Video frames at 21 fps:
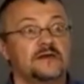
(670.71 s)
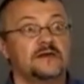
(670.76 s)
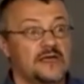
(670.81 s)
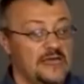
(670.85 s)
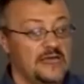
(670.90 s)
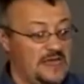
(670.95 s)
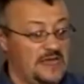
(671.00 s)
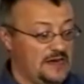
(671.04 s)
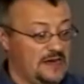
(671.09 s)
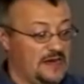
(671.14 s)

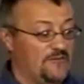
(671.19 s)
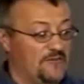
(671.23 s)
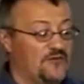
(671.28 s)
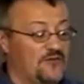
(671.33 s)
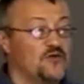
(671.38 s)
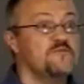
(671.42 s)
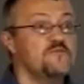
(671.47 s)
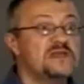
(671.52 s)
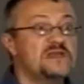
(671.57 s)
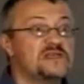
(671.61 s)
And if
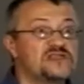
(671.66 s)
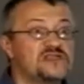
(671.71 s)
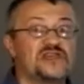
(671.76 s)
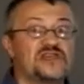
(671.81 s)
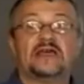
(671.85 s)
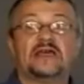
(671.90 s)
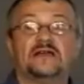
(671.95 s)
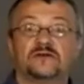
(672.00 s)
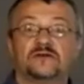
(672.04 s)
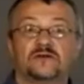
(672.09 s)
you
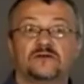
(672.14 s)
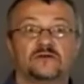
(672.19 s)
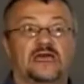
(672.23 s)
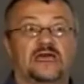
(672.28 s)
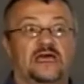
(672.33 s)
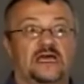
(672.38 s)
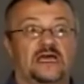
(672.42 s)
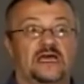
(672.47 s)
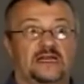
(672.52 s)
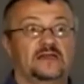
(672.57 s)
mishandle
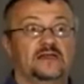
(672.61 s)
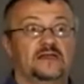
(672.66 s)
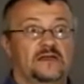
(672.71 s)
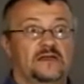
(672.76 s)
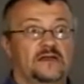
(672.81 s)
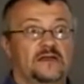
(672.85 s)
that,